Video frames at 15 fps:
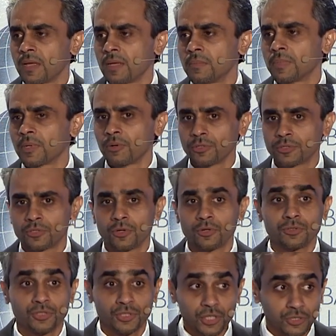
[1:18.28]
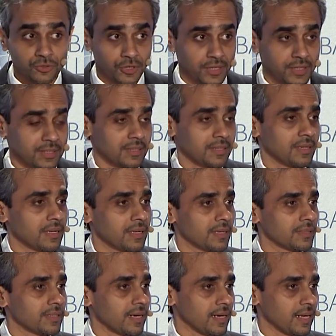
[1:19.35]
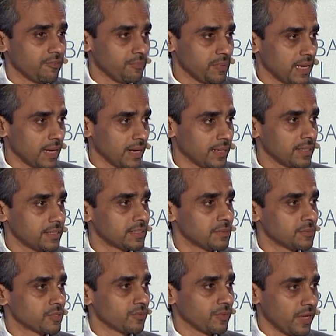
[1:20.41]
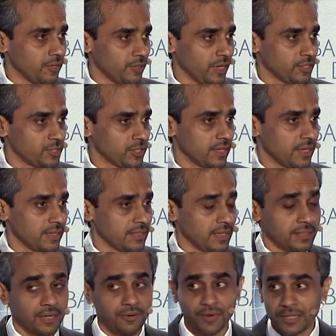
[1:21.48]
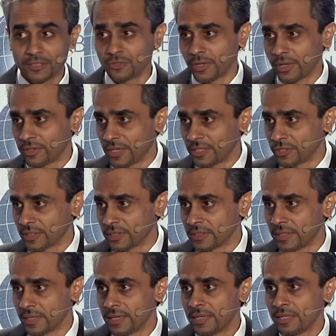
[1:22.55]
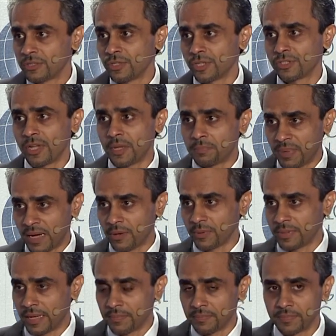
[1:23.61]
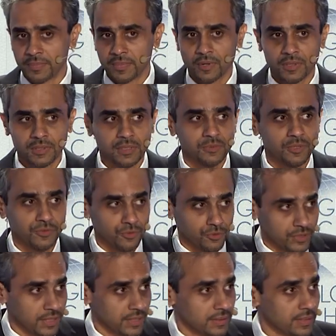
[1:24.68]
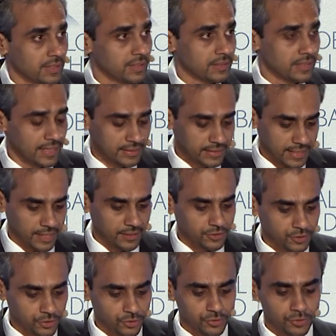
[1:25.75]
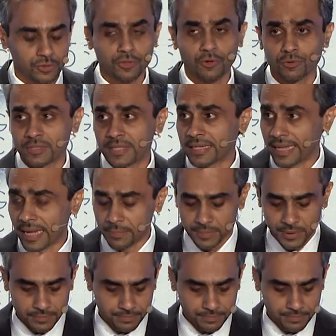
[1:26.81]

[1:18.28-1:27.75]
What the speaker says: but also children that are left behind in terms of education and their rights to education, to actually empower them in terms of using the internet to close that gap.